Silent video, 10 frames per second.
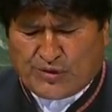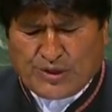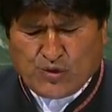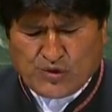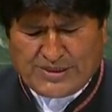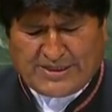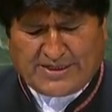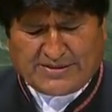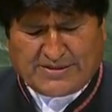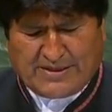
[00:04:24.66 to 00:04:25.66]
This
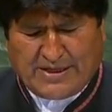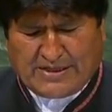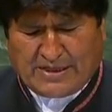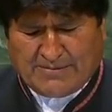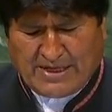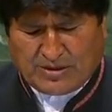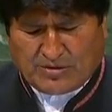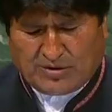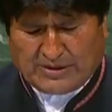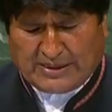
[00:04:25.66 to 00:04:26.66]
involves the
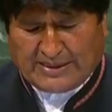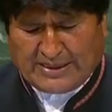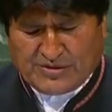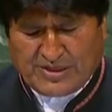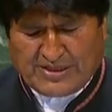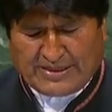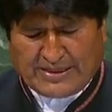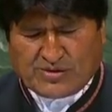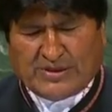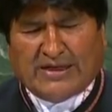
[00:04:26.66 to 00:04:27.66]
responsibility
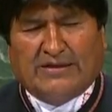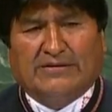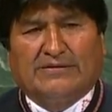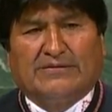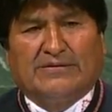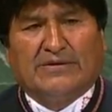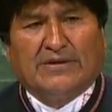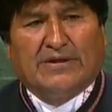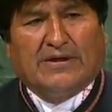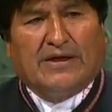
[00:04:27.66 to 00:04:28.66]
of both of our
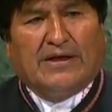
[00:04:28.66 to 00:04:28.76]
states.